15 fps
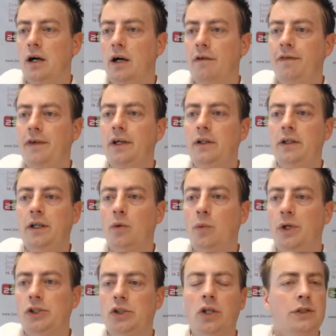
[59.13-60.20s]
a field here
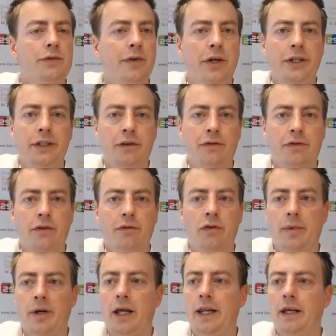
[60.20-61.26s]
which looks very different
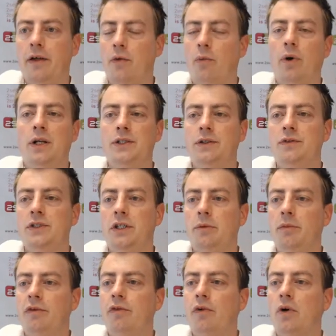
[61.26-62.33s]
from any of the ones you've seen
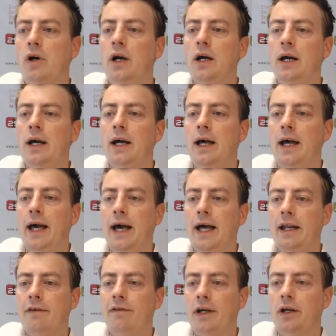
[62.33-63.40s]
before.
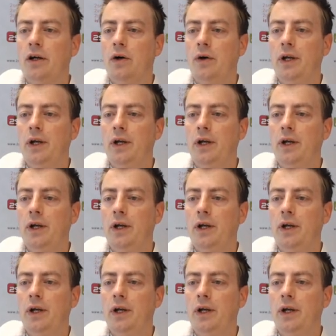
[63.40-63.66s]
And if I go